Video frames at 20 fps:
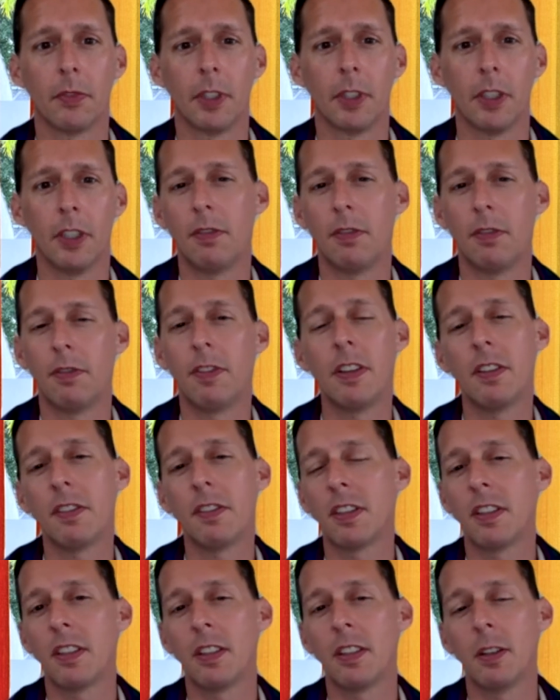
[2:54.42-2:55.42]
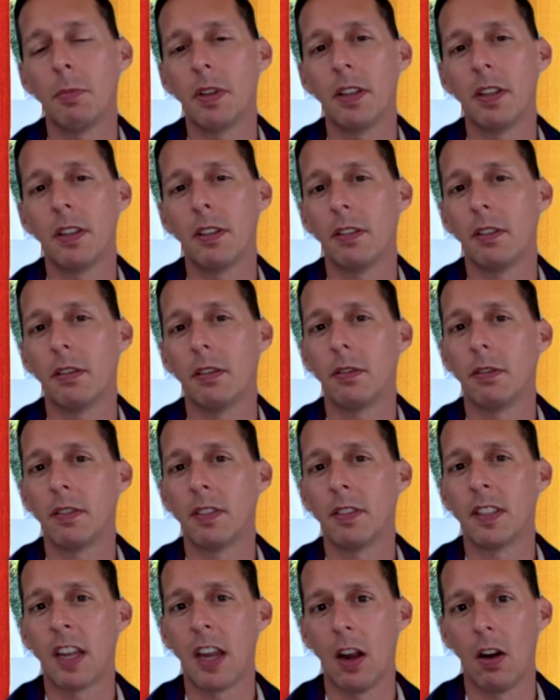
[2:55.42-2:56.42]
It feels a little bit
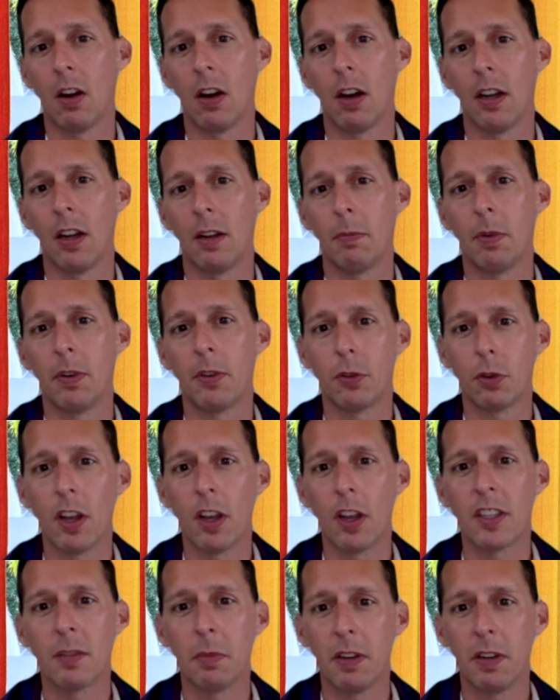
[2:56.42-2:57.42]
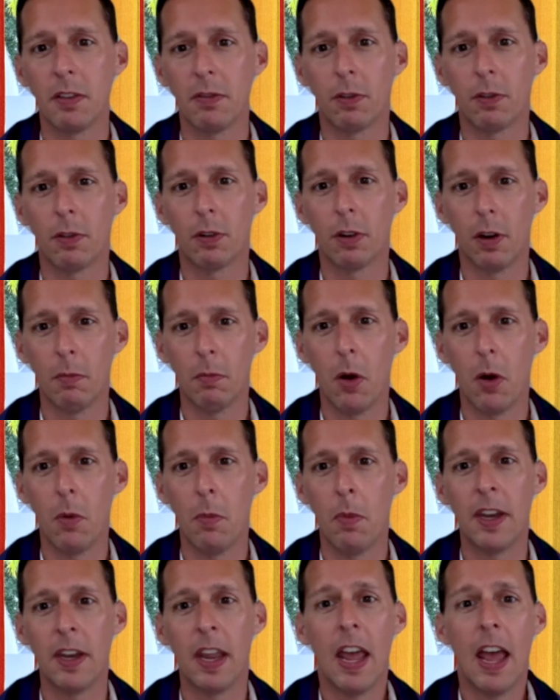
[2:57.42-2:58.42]
scary, but trust me for a
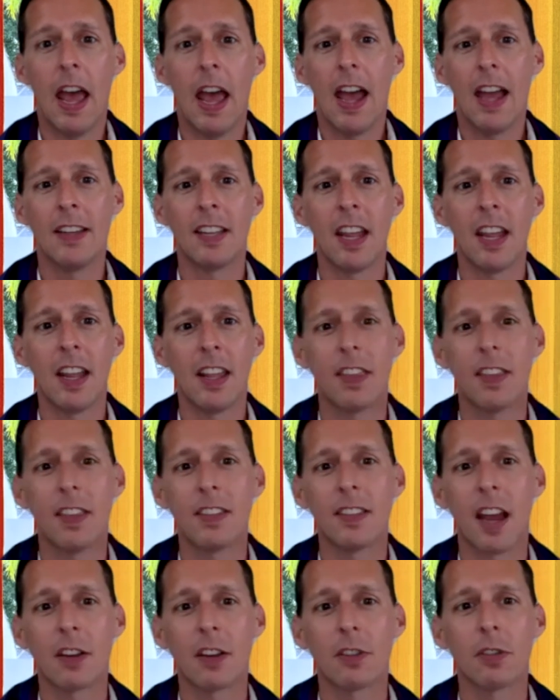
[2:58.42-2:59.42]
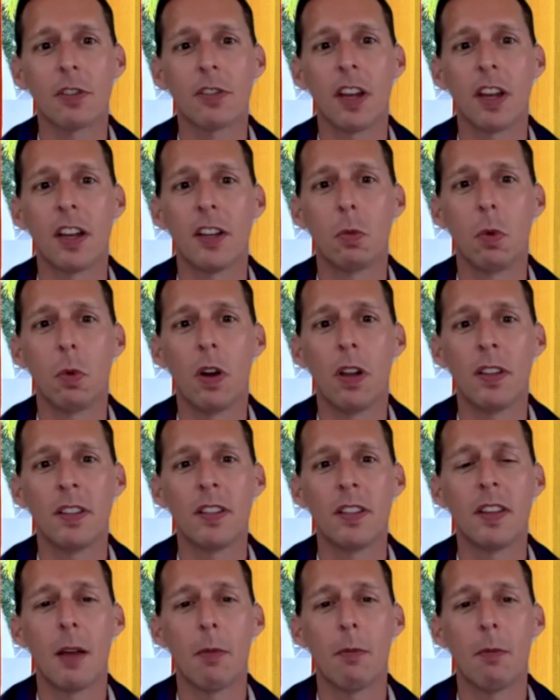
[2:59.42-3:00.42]
moment and take this exercise one
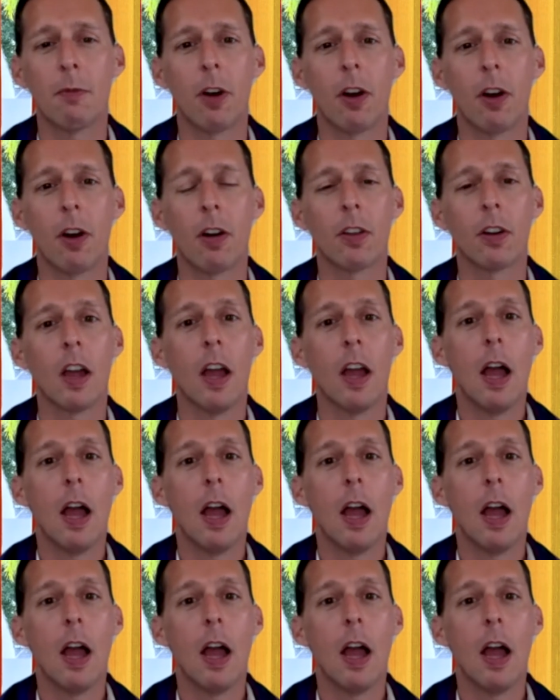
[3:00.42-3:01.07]
step farther.